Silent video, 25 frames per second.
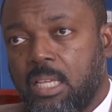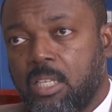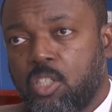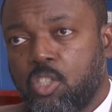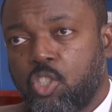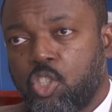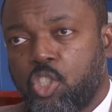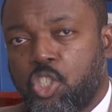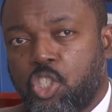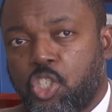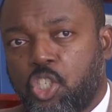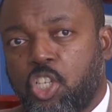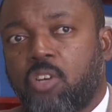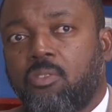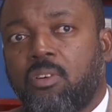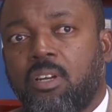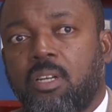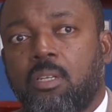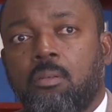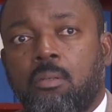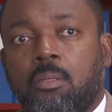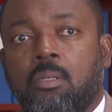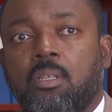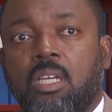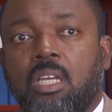
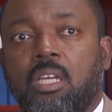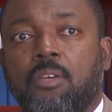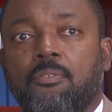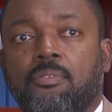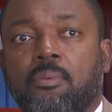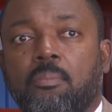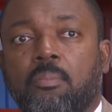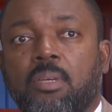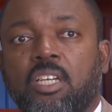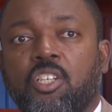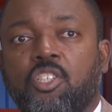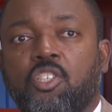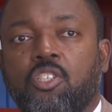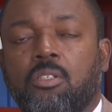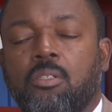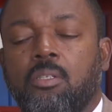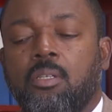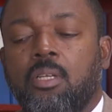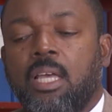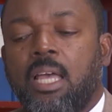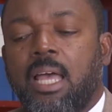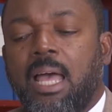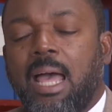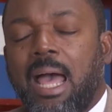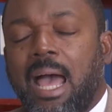sharing information
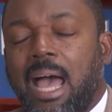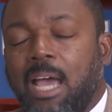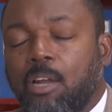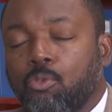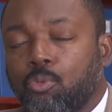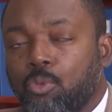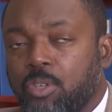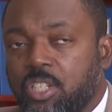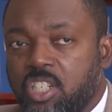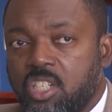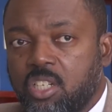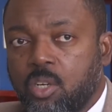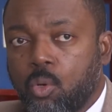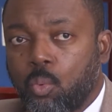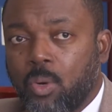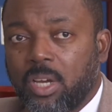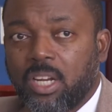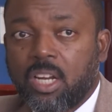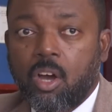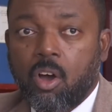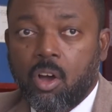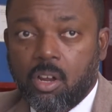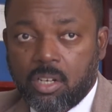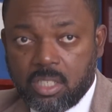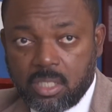and reaching a
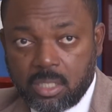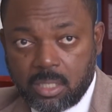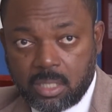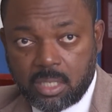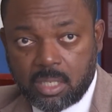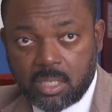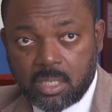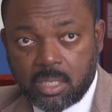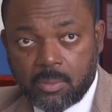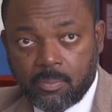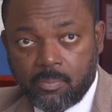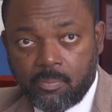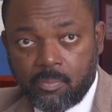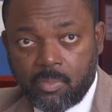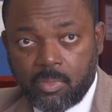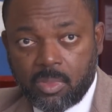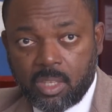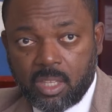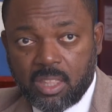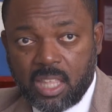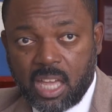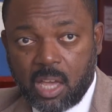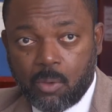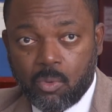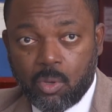wider audience
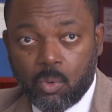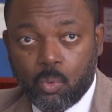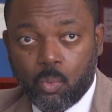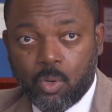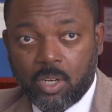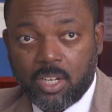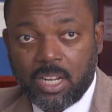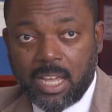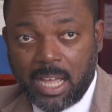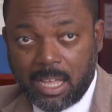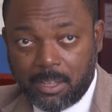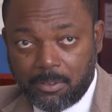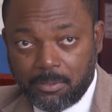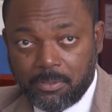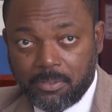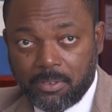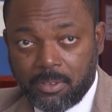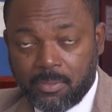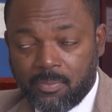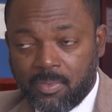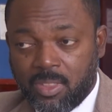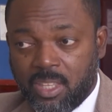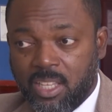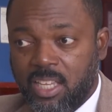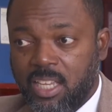than we would have
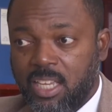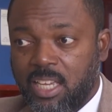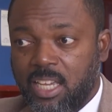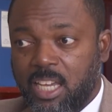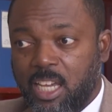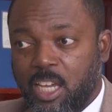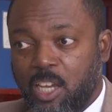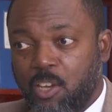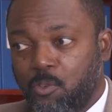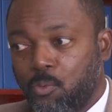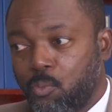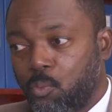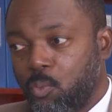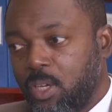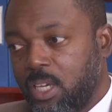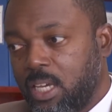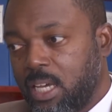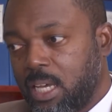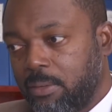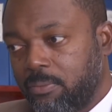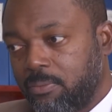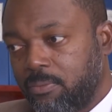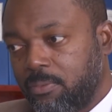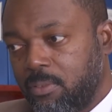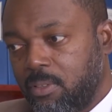if we
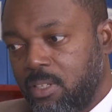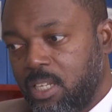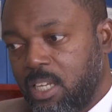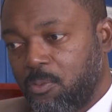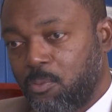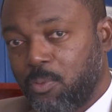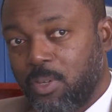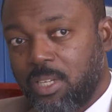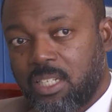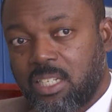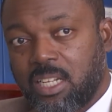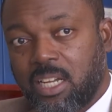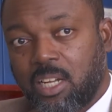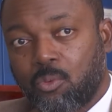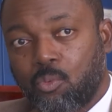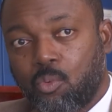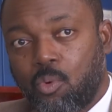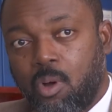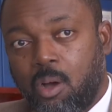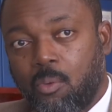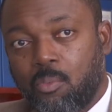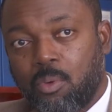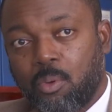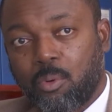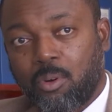had done
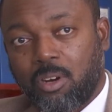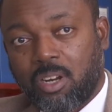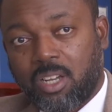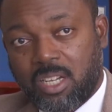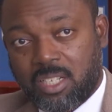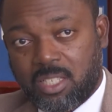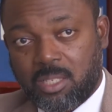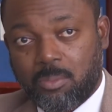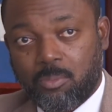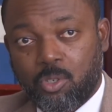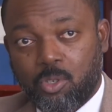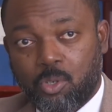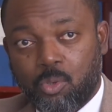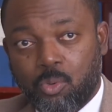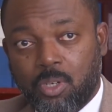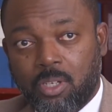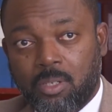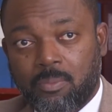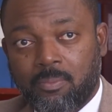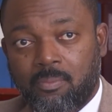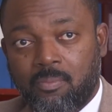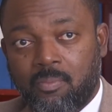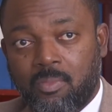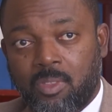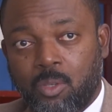what we were accustomed to doing,
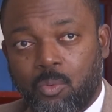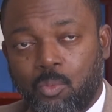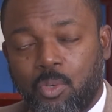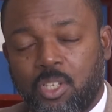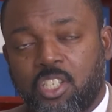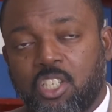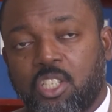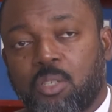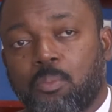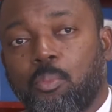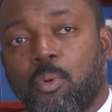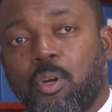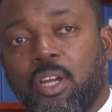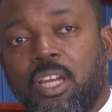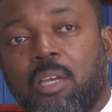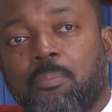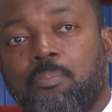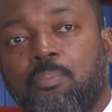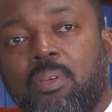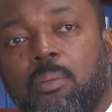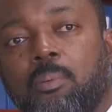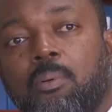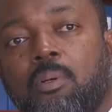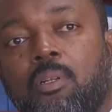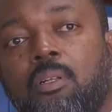which is bringing
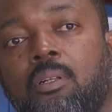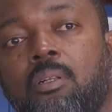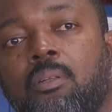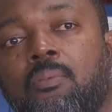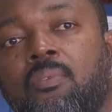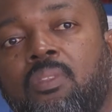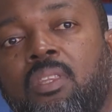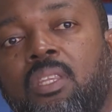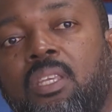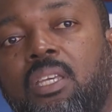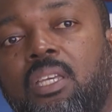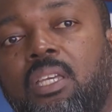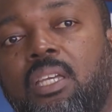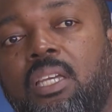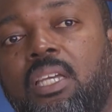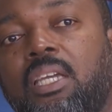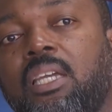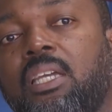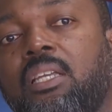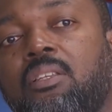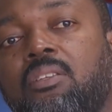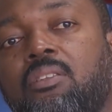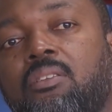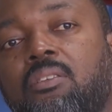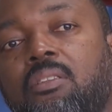people
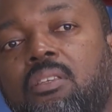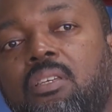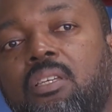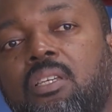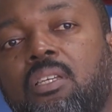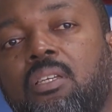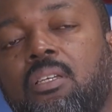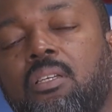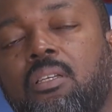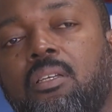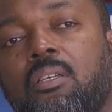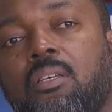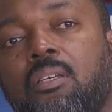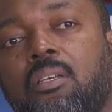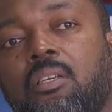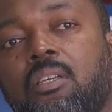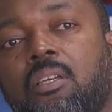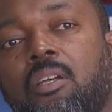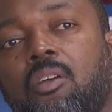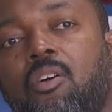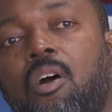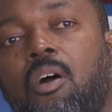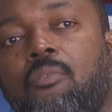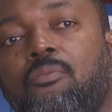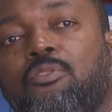into the
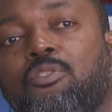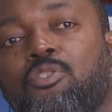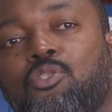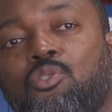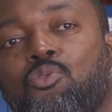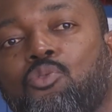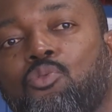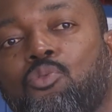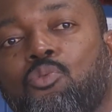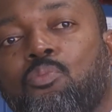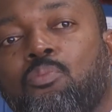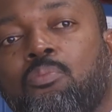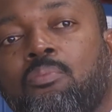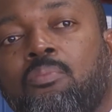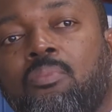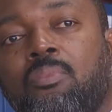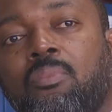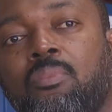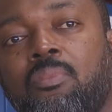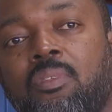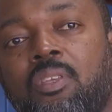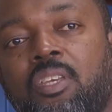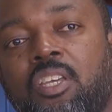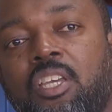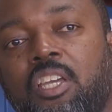conference room
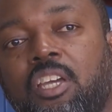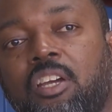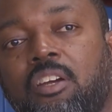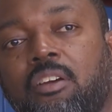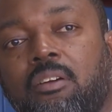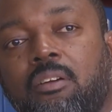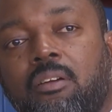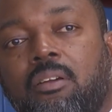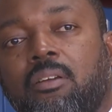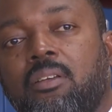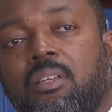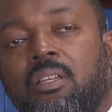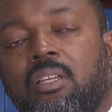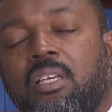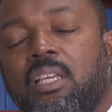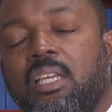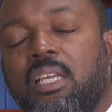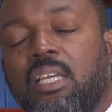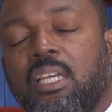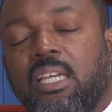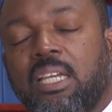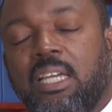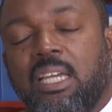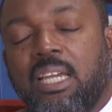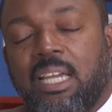here
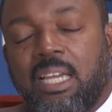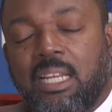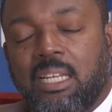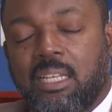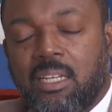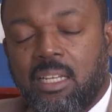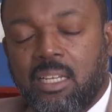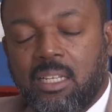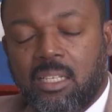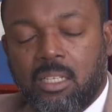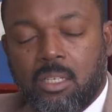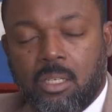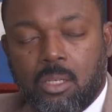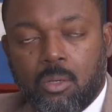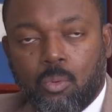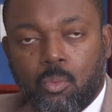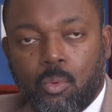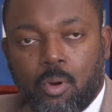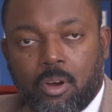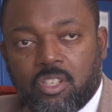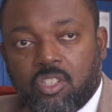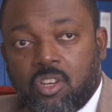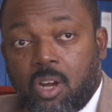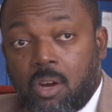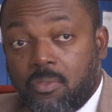in the
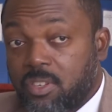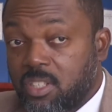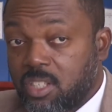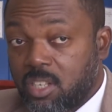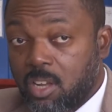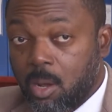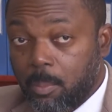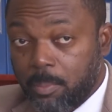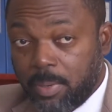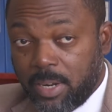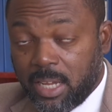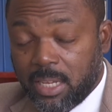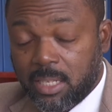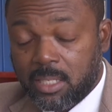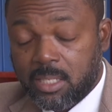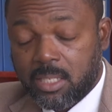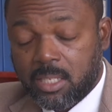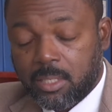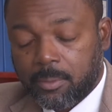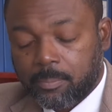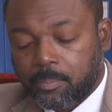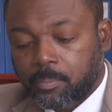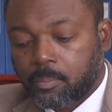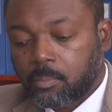Warren's office complex.